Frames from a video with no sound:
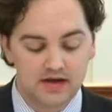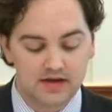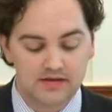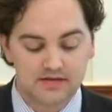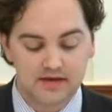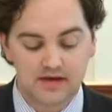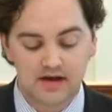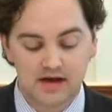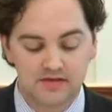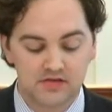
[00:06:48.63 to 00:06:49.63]
is
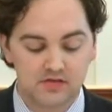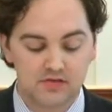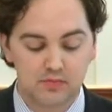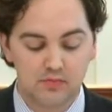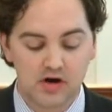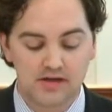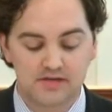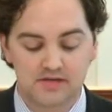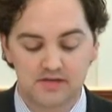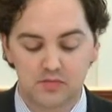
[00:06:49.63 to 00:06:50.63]
Kaiser's
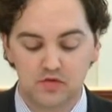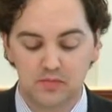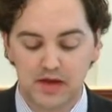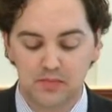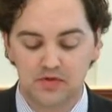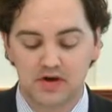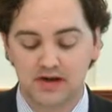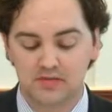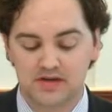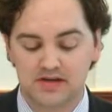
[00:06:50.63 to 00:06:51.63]
process to move paper
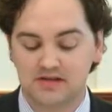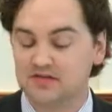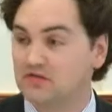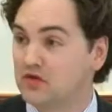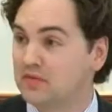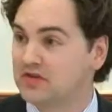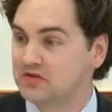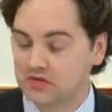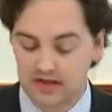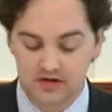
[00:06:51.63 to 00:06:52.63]
documentation forms
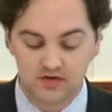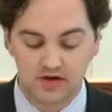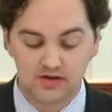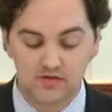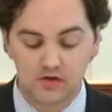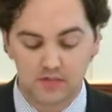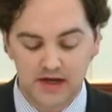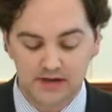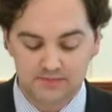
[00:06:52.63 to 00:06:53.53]
into an electronic format.